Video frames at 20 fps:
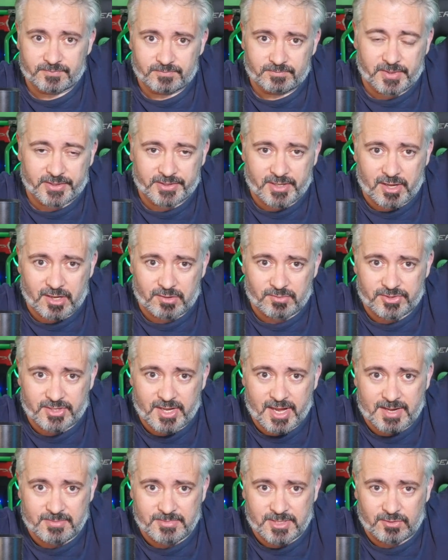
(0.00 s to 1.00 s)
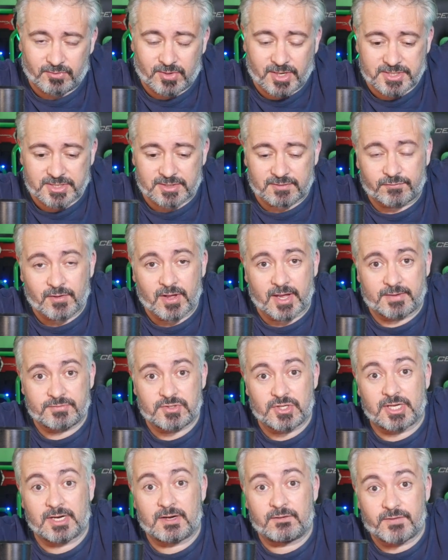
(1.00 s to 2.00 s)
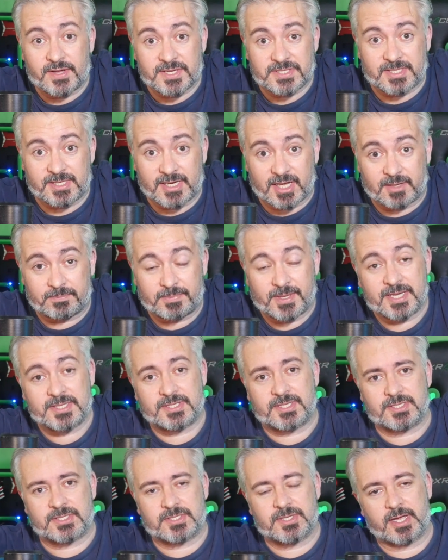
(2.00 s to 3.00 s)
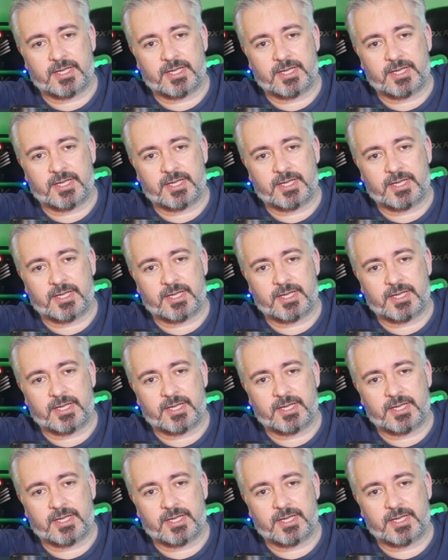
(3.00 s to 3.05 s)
by going with the AMD Ryzen 5s, you can invest in other places.